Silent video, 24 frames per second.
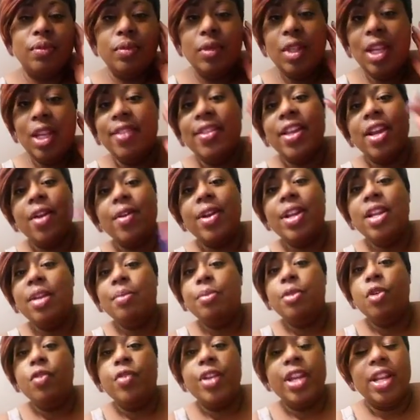they're in the
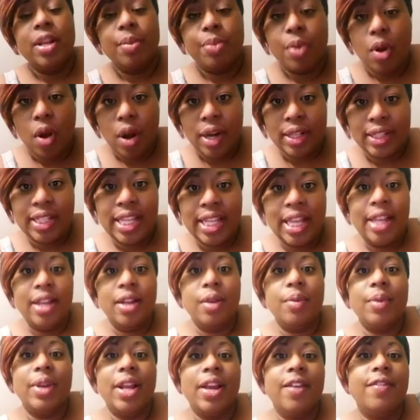movie in the park thing
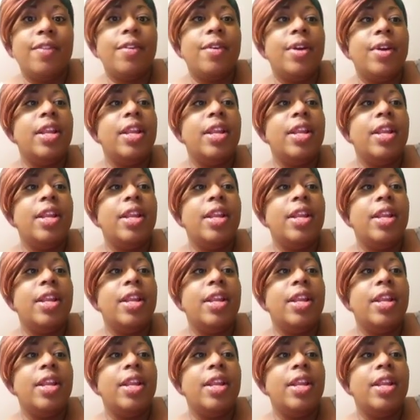or whatever,